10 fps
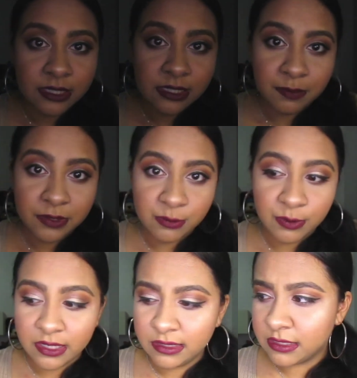this up as
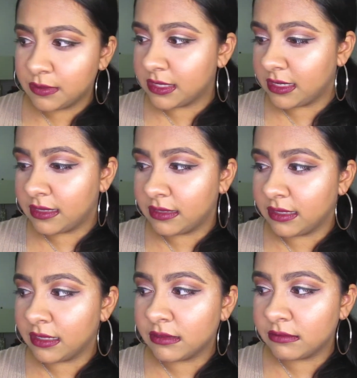well. This was, I think,
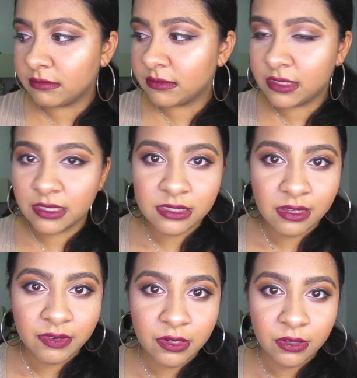like
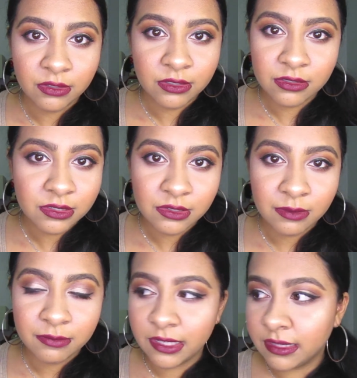$6-7 or
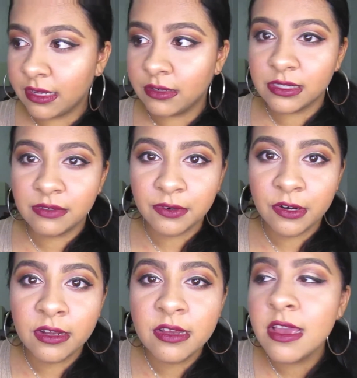something like that on
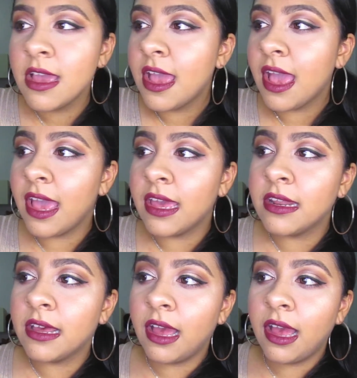Sephora.
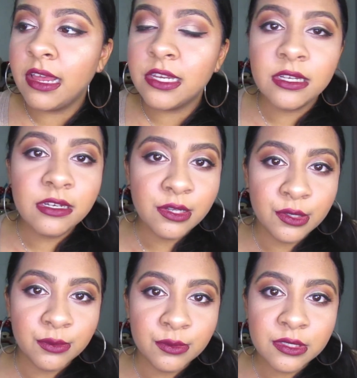And I did
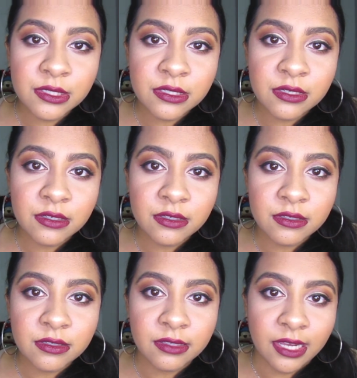use
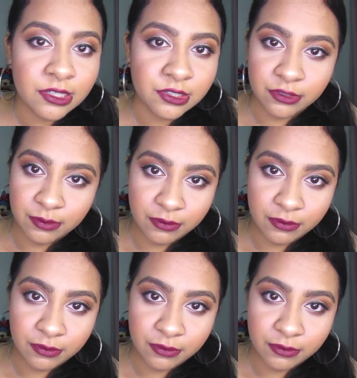lash glue